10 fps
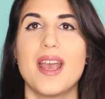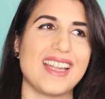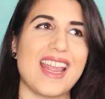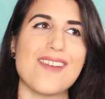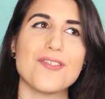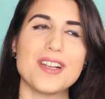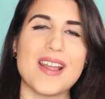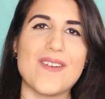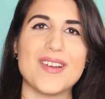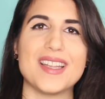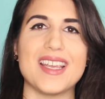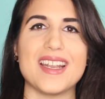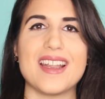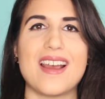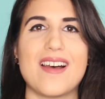Like every now and
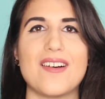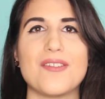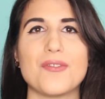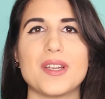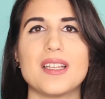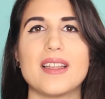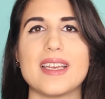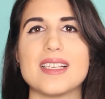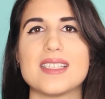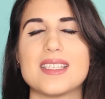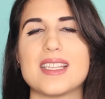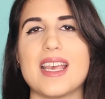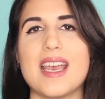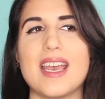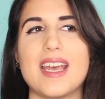then I'll realize
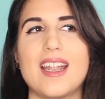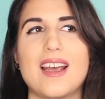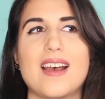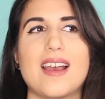that